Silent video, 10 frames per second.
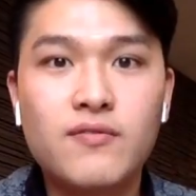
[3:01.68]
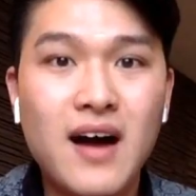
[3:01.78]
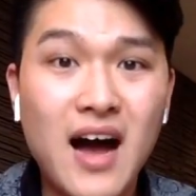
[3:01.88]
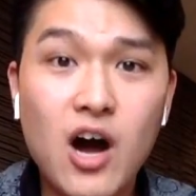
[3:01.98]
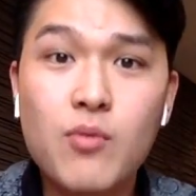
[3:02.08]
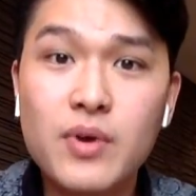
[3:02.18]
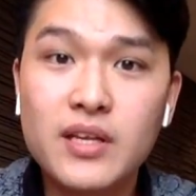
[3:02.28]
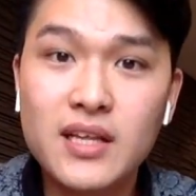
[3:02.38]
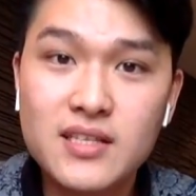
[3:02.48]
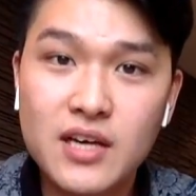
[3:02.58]
how
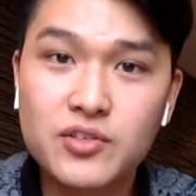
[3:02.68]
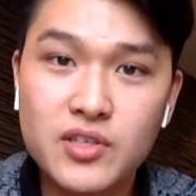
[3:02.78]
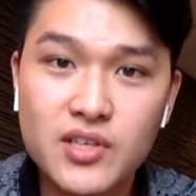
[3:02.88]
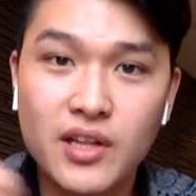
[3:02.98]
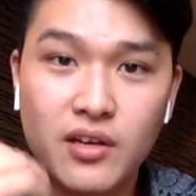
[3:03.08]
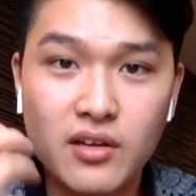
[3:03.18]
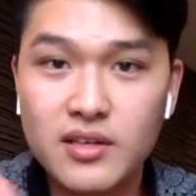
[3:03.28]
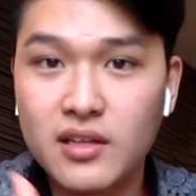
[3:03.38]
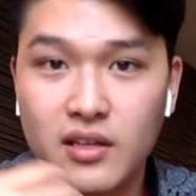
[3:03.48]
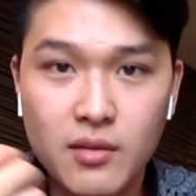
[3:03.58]
many it's actually selling on a
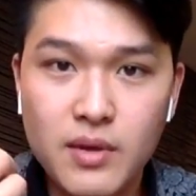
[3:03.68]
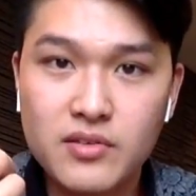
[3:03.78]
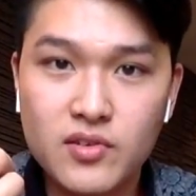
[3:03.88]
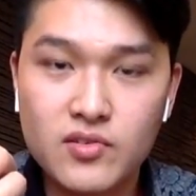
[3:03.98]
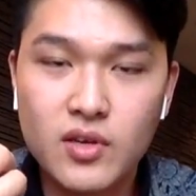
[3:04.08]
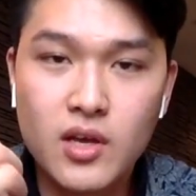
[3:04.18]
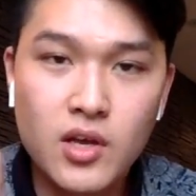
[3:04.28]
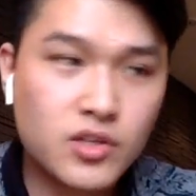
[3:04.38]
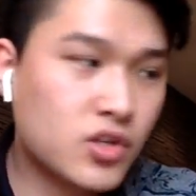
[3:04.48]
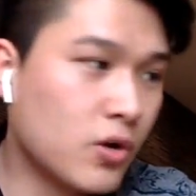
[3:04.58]
daily basis.
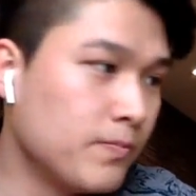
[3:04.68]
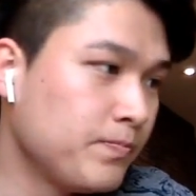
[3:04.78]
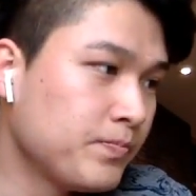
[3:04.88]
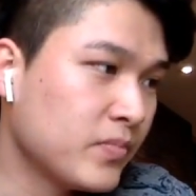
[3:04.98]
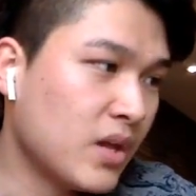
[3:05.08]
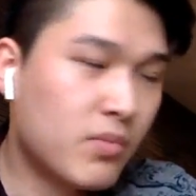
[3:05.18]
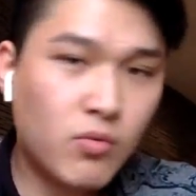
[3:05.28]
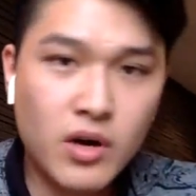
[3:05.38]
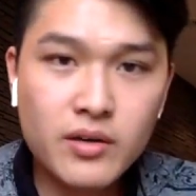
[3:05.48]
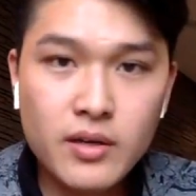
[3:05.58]
So number
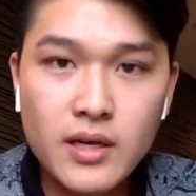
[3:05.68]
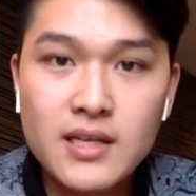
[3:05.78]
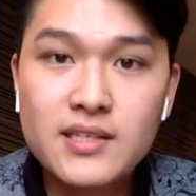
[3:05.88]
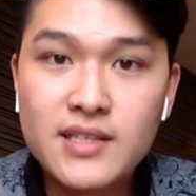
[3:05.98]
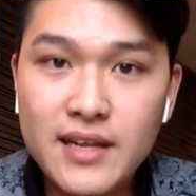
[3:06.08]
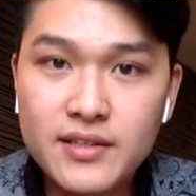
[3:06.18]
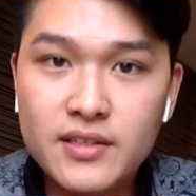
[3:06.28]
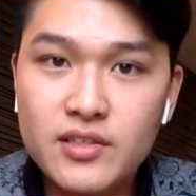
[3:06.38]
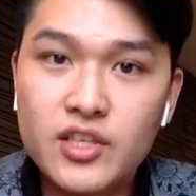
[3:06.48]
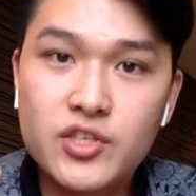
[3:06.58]
one, send
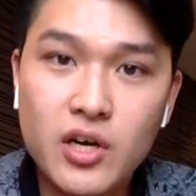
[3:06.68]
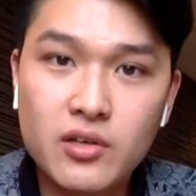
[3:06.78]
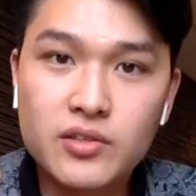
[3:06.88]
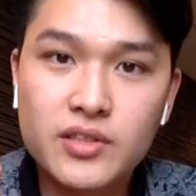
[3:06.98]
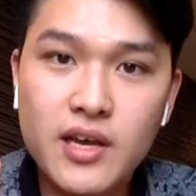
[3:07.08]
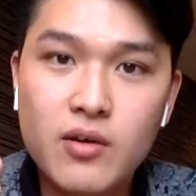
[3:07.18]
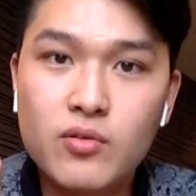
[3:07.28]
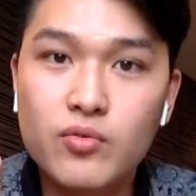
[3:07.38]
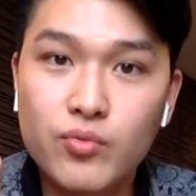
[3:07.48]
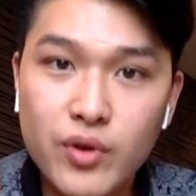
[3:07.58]
the Jungle
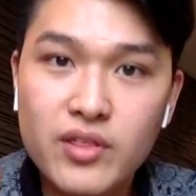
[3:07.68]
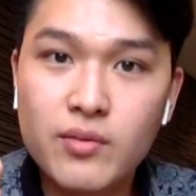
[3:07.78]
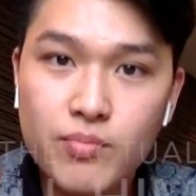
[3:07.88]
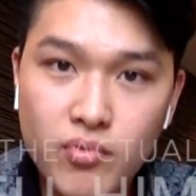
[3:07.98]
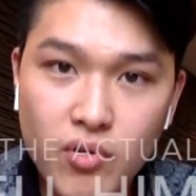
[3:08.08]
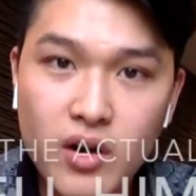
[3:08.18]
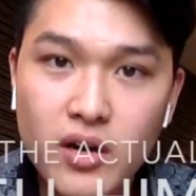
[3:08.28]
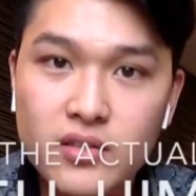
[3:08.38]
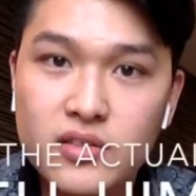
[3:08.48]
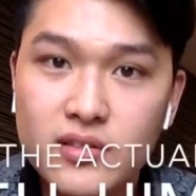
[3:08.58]
Scout with the
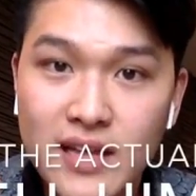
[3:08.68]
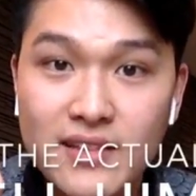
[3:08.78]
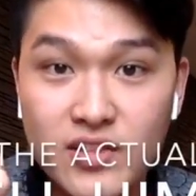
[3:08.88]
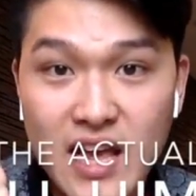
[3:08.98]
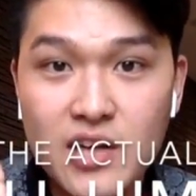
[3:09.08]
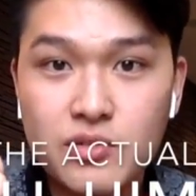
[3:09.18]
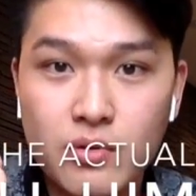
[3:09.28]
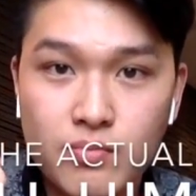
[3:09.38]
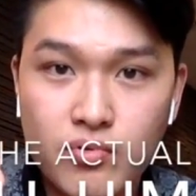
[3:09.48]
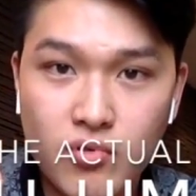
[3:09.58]
product, the actual
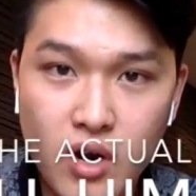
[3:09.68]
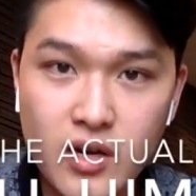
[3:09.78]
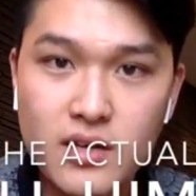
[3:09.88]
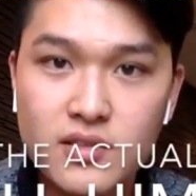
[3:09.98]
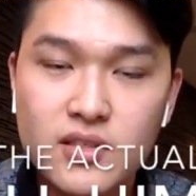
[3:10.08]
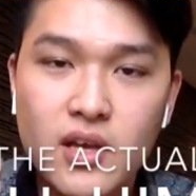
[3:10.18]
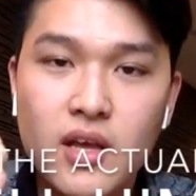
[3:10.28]
product,